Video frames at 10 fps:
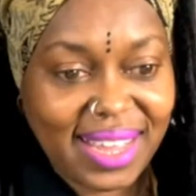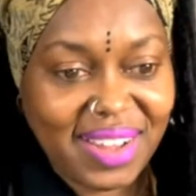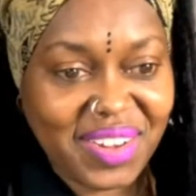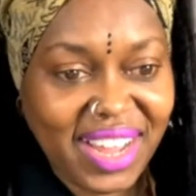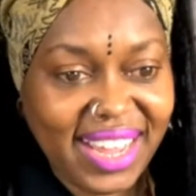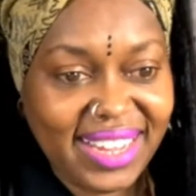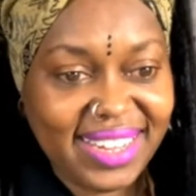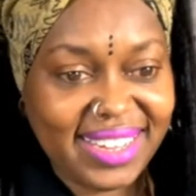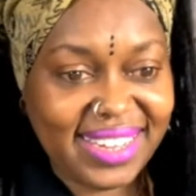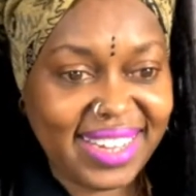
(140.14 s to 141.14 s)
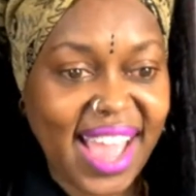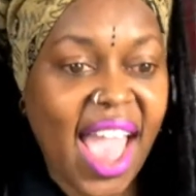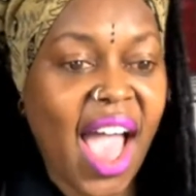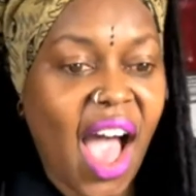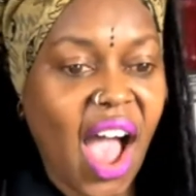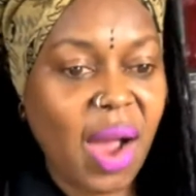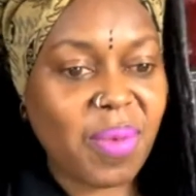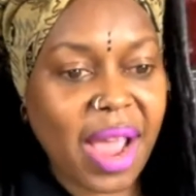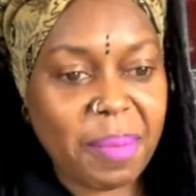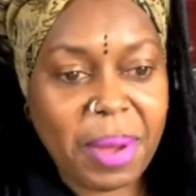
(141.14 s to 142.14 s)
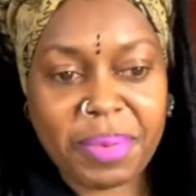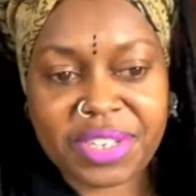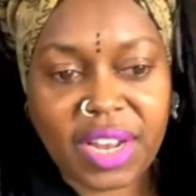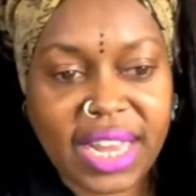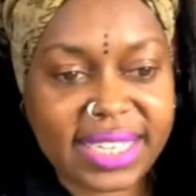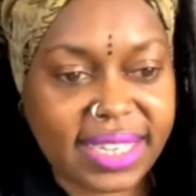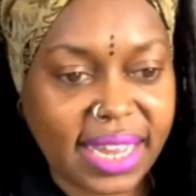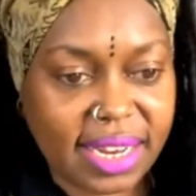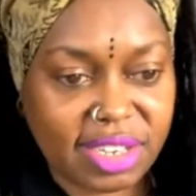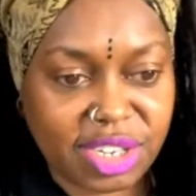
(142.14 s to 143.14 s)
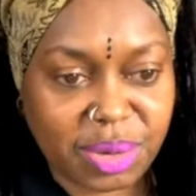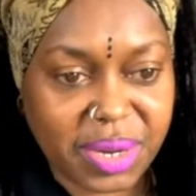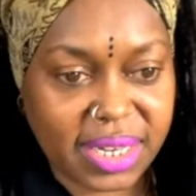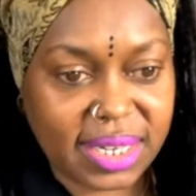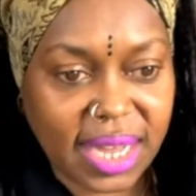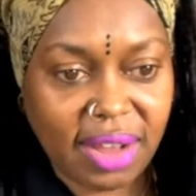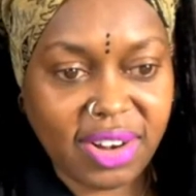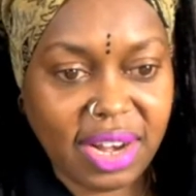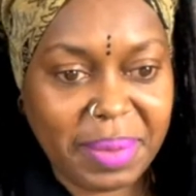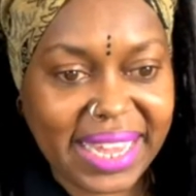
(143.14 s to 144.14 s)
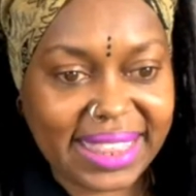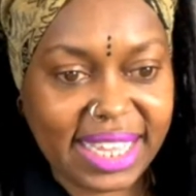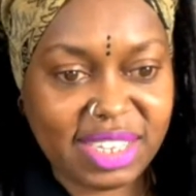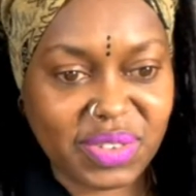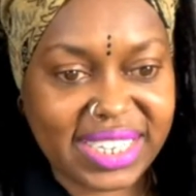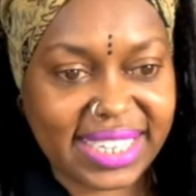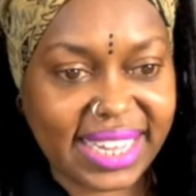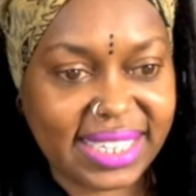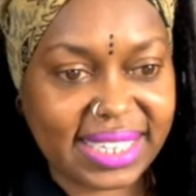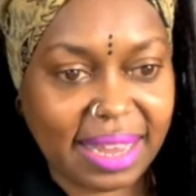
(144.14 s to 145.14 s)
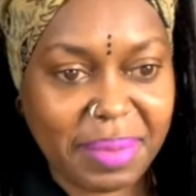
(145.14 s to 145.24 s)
Okay. All right, people. So let's get into it. Hold on. Let me get these receipts.